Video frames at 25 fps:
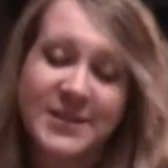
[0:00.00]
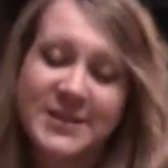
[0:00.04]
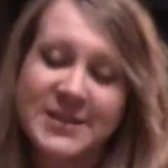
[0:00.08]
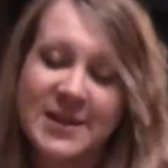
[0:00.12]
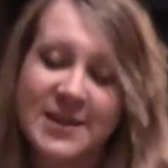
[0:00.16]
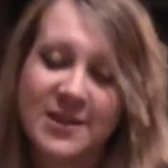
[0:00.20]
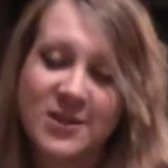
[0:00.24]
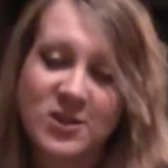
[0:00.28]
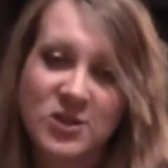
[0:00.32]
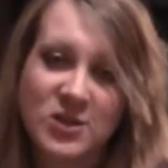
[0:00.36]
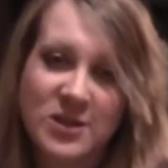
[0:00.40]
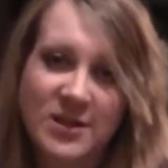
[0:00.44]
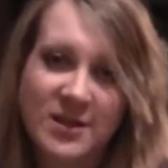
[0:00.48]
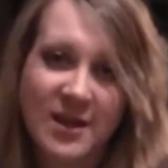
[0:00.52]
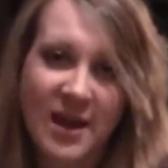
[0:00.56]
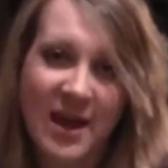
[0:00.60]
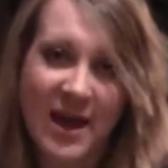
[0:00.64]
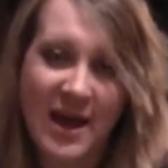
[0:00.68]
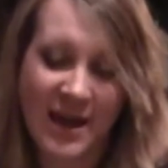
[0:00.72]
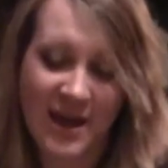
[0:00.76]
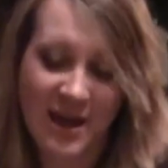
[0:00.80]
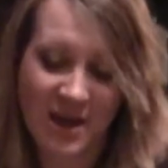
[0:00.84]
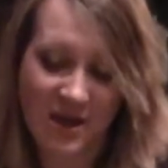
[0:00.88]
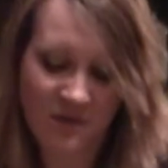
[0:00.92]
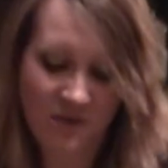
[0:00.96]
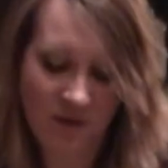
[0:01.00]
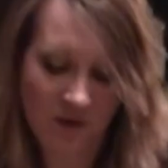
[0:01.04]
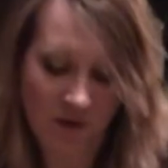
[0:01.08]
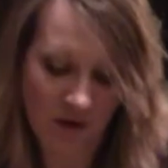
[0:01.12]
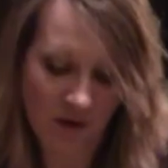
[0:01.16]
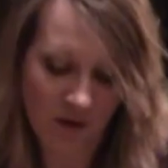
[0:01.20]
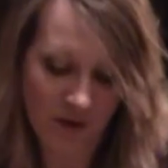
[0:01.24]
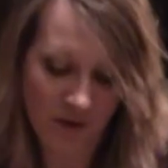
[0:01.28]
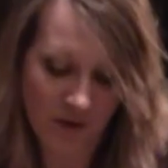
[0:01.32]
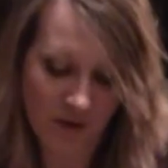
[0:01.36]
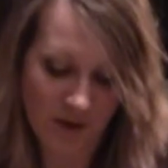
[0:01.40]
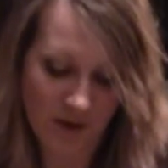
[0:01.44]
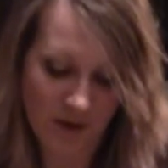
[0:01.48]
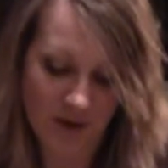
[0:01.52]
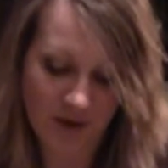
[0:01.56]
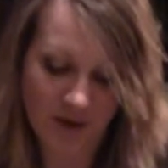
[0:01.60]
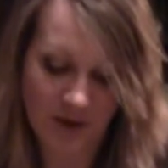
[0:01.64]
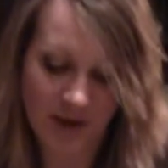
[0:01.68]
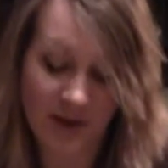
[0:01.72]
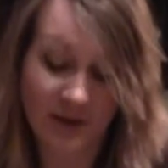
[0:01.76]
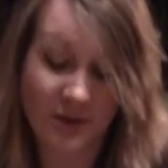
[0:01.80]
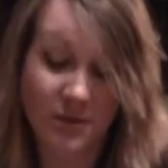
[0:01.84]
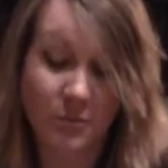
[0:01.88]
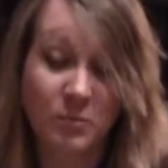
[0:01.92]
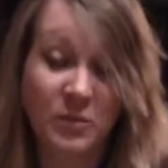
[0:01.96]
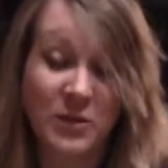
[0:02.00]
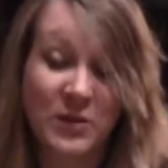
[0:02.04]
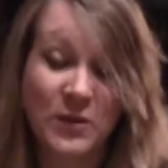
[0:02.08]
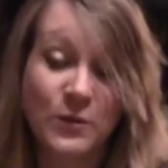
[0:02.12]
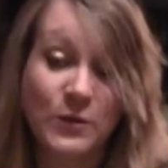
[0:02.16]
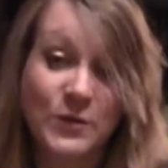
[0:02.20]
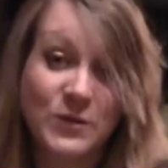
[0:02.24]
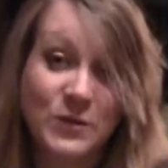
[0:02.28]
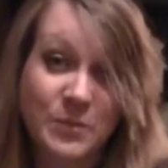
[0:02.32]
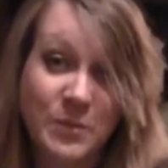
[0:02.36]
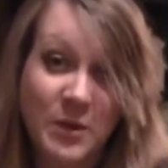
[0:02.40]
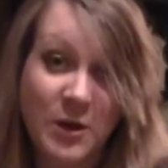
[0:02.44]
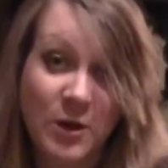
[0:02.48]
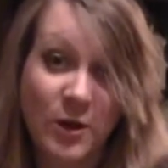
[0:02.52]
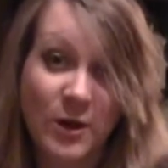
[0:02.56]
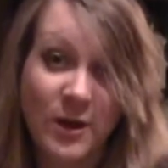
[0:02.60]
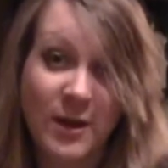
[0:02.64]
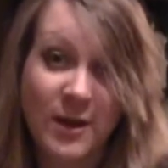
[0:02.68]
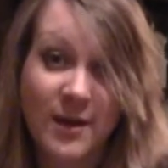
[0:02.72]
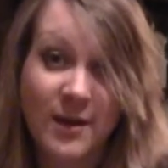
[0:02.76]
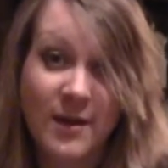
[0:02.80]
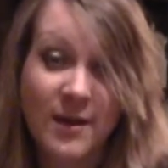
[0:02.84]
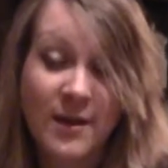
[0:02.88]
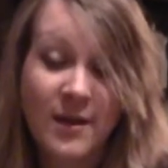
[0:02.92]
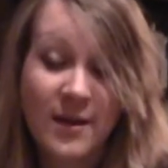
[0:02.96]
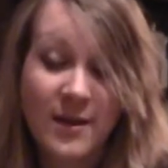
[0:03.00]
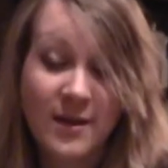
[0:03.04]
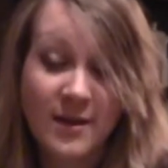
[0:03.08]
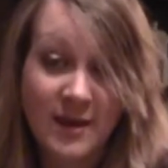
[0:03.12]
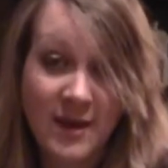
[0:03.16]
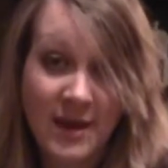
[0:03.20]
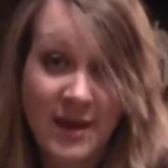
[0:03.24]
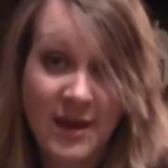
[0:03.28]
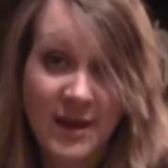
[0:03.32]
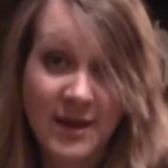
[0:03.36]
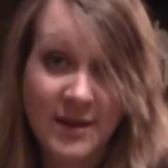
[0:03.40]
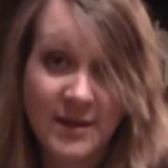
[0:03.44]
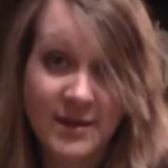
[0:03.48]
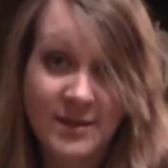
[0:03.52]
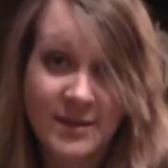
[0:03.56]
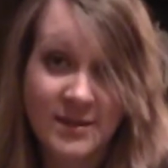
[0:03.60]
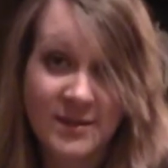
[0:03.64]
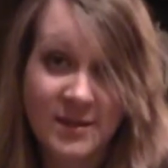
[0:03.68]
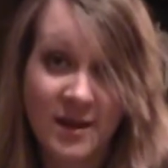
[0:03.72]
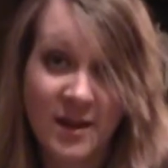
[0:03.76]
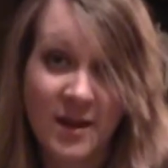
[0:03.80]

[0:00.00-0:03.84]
section, I have all the, like the Pillsbury canned